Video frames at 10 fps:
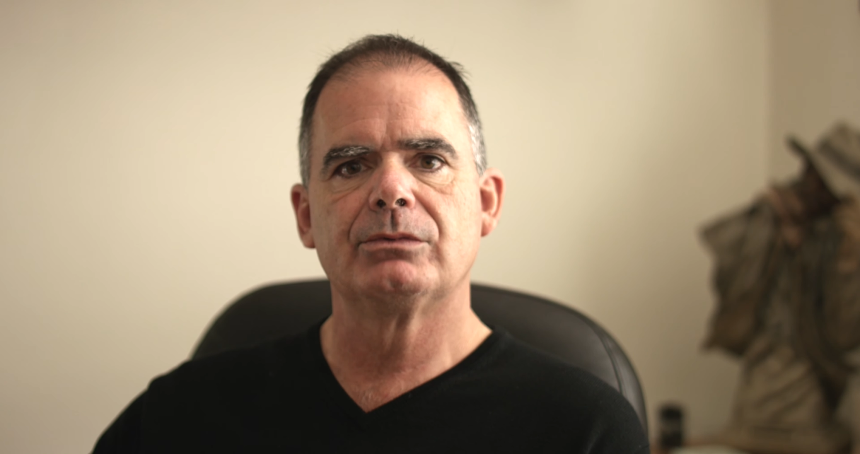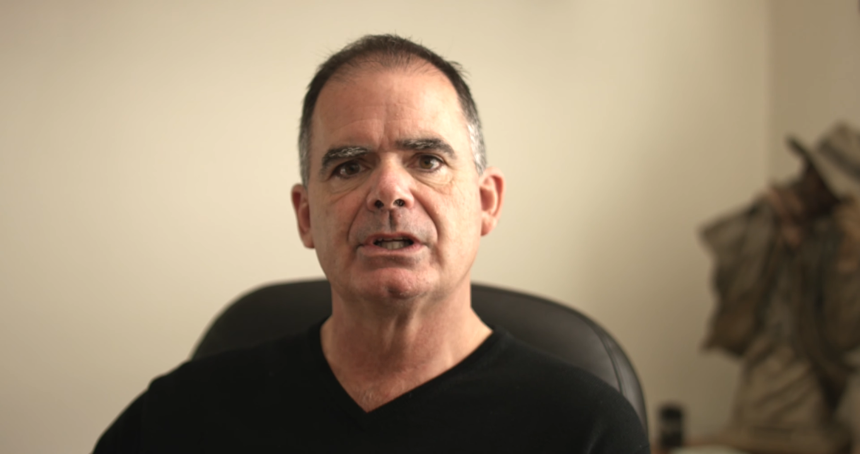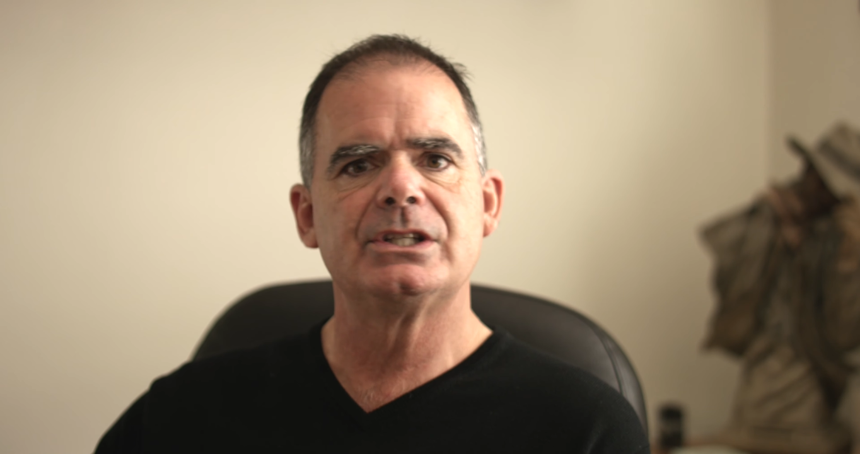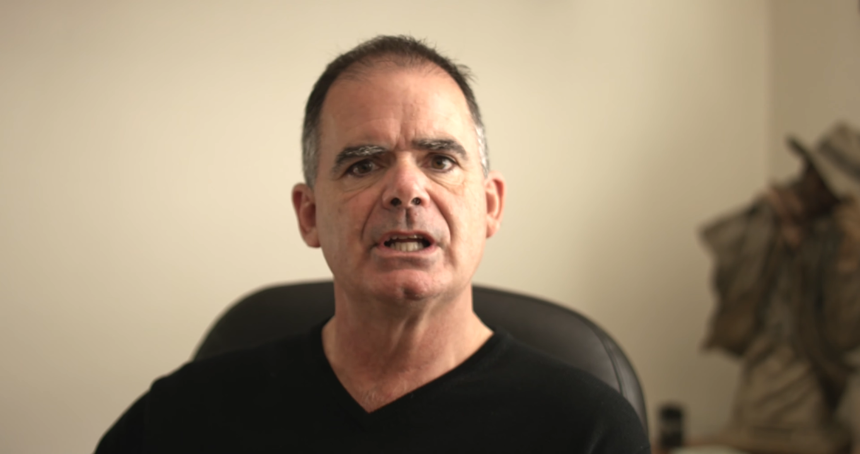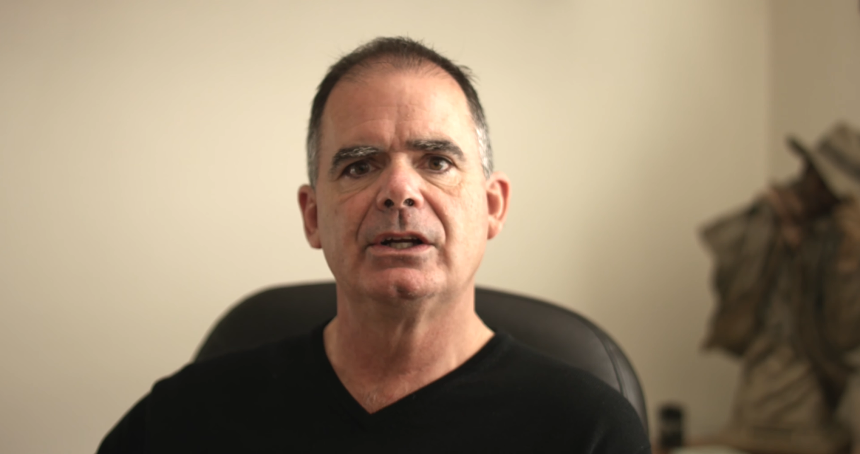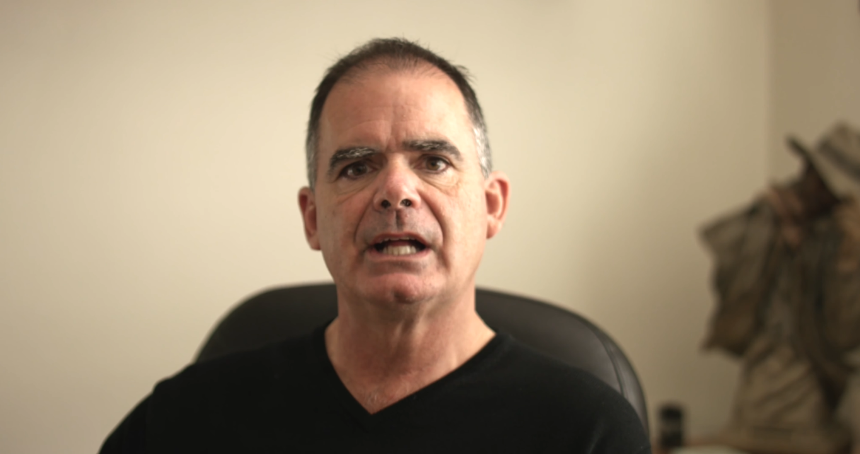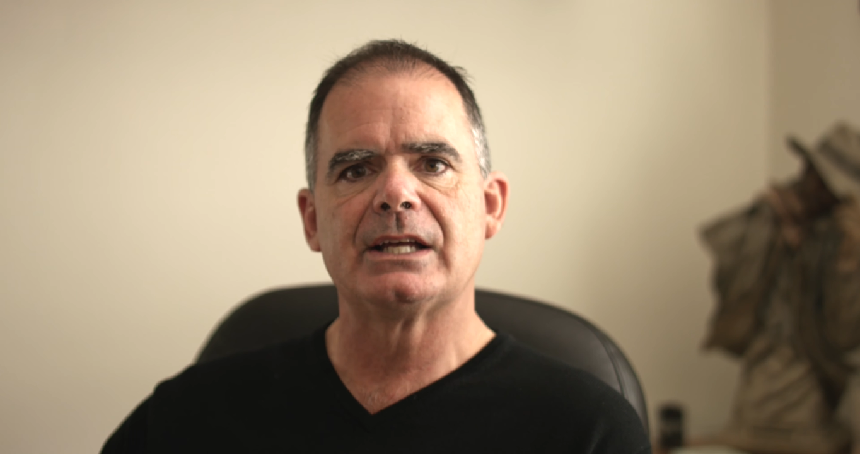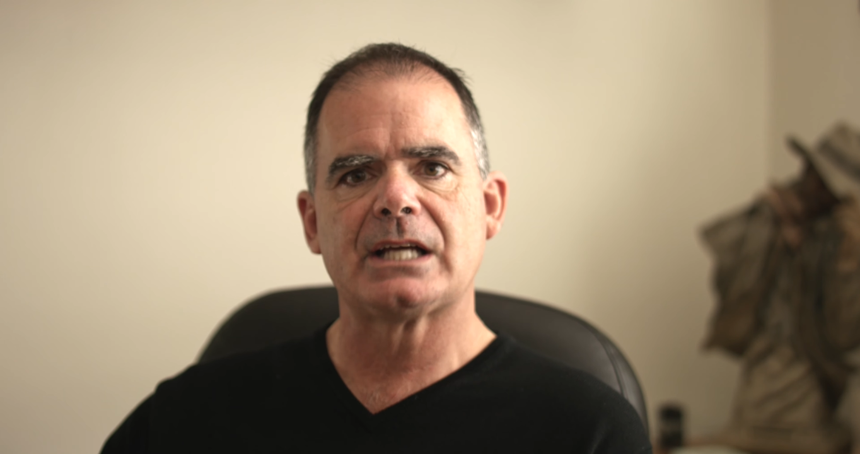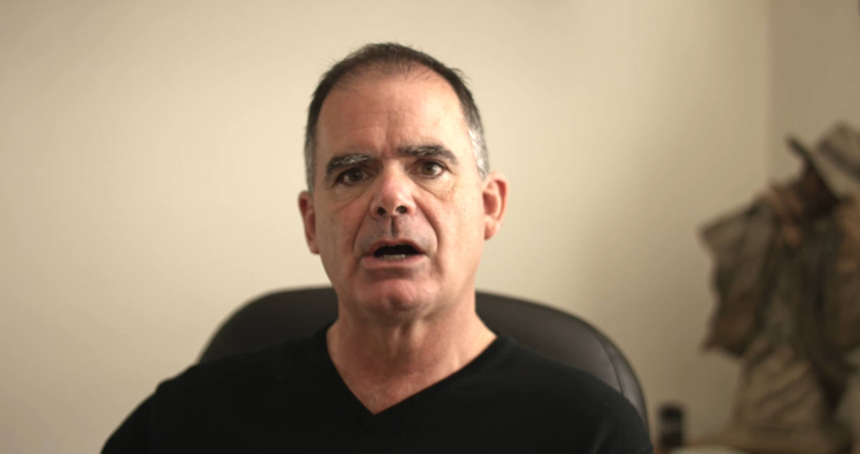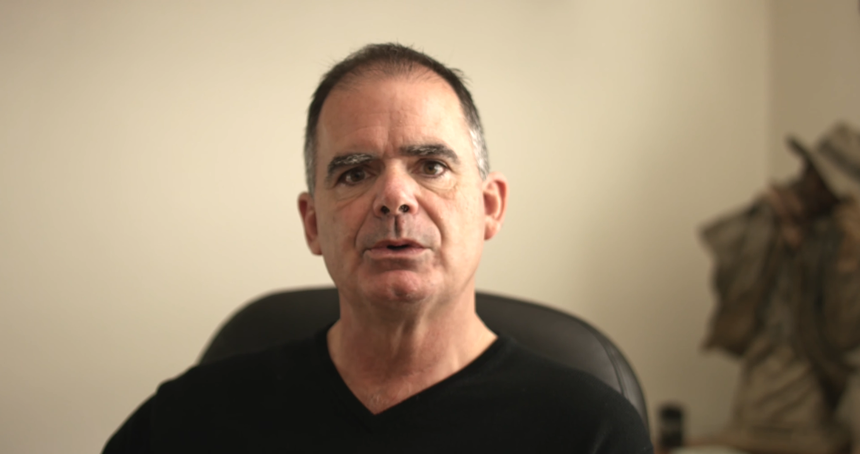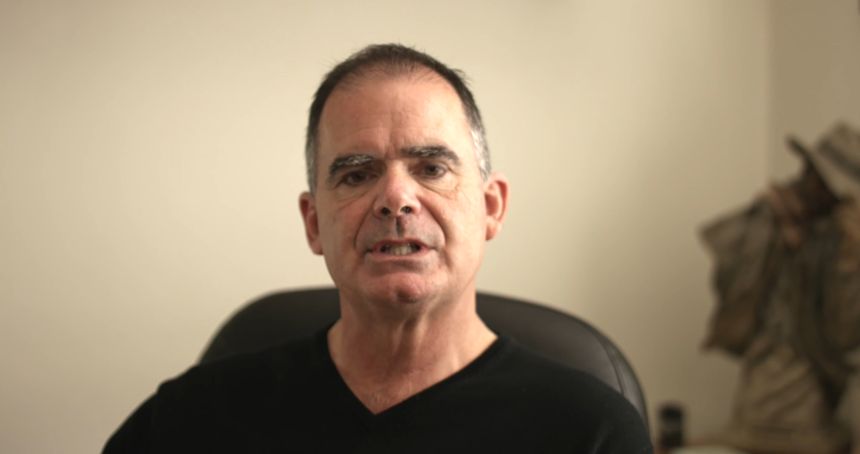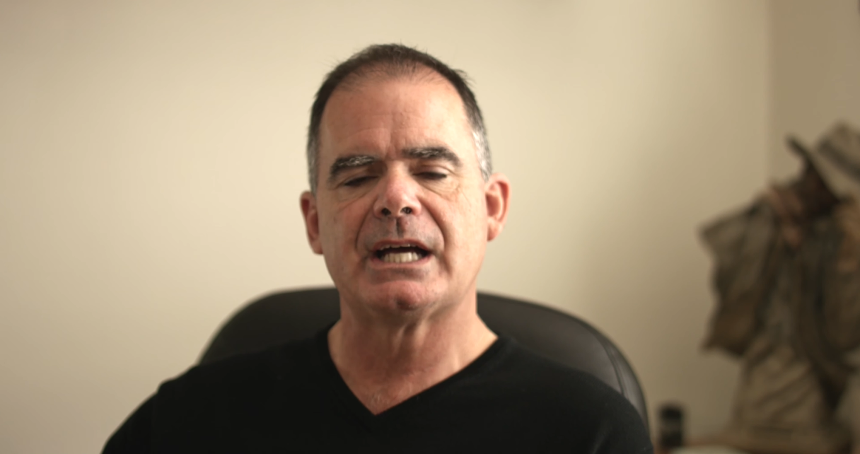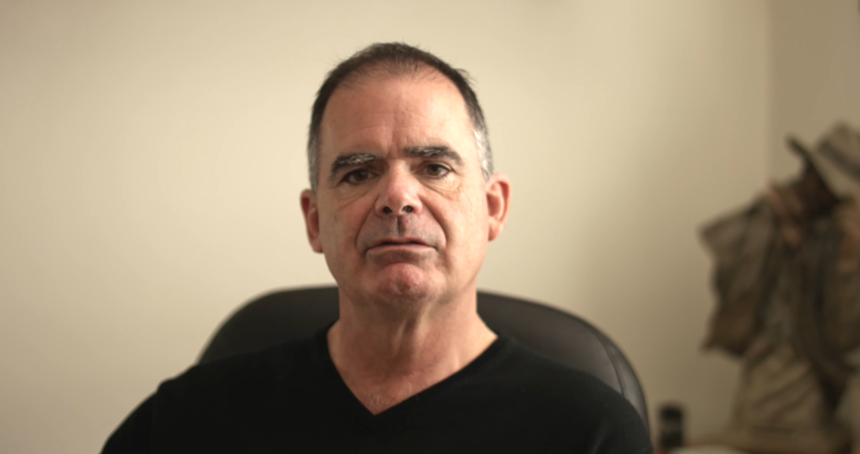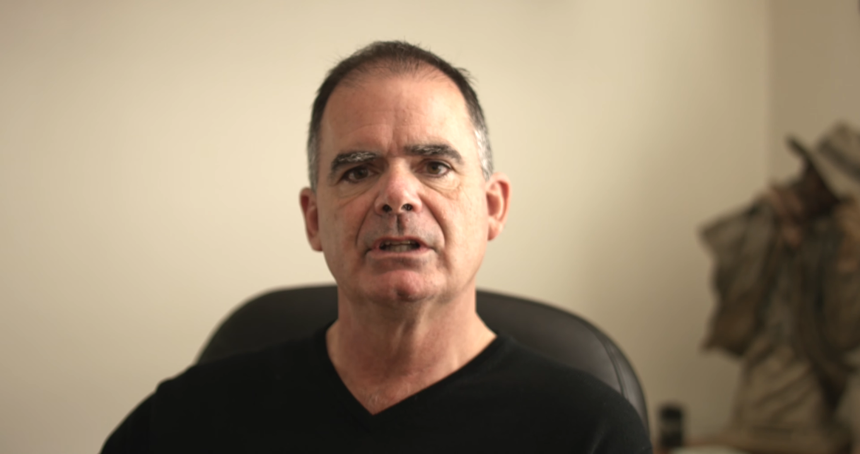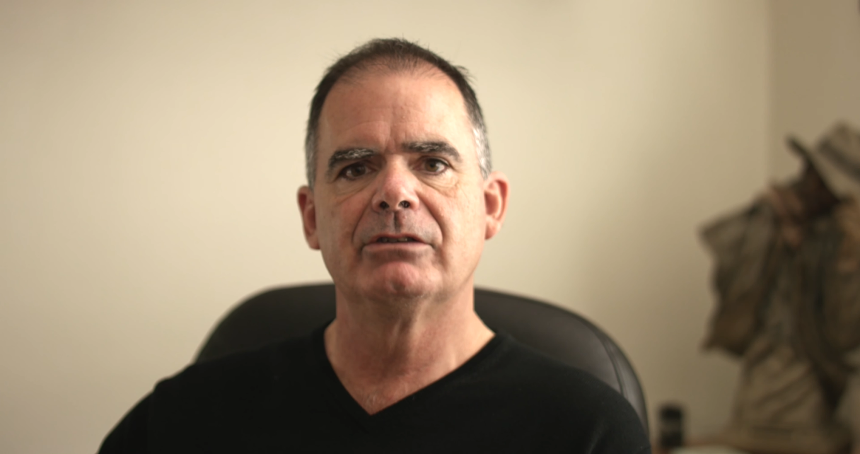continue to, as I always
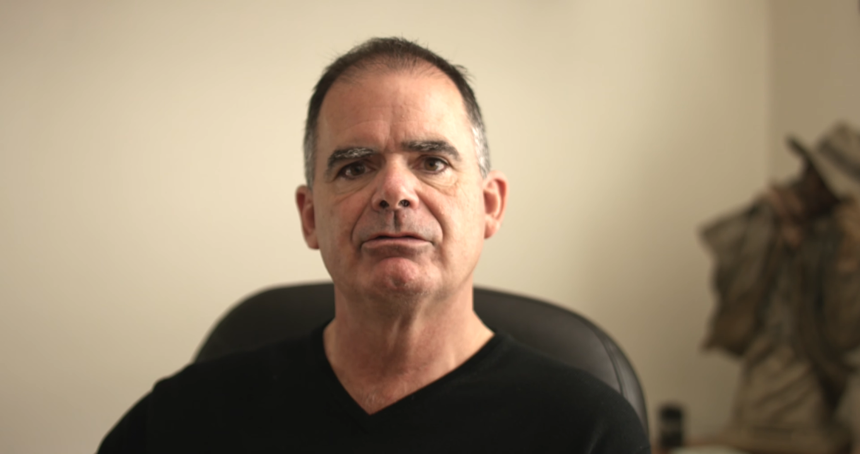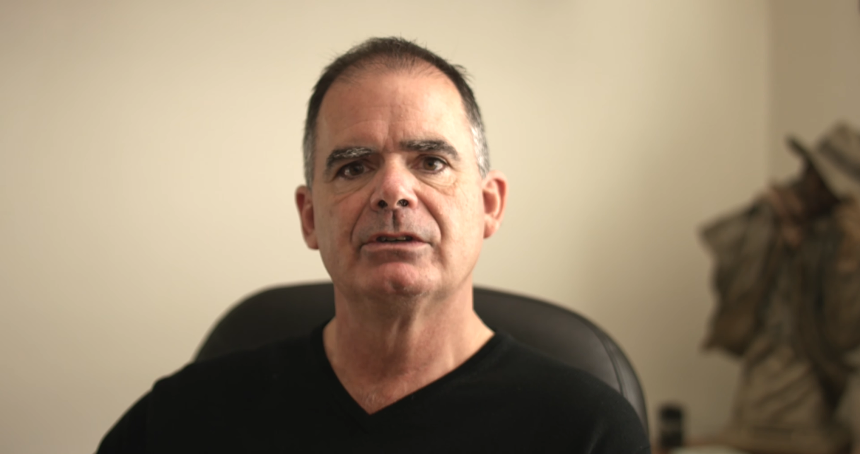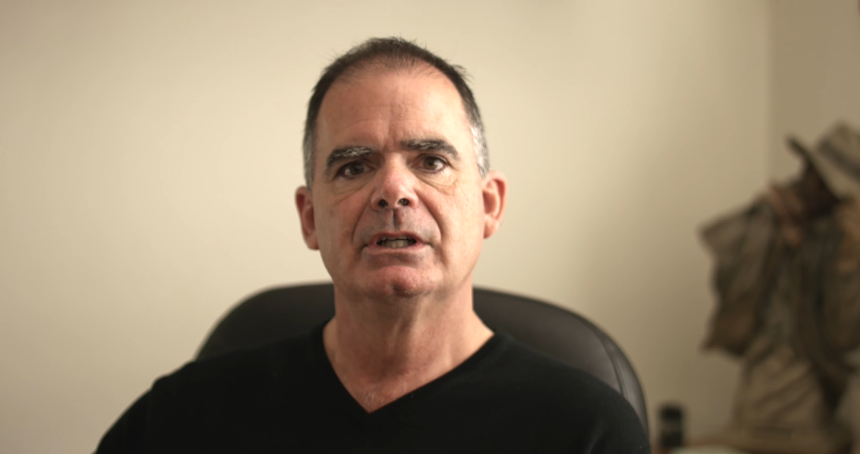have, live,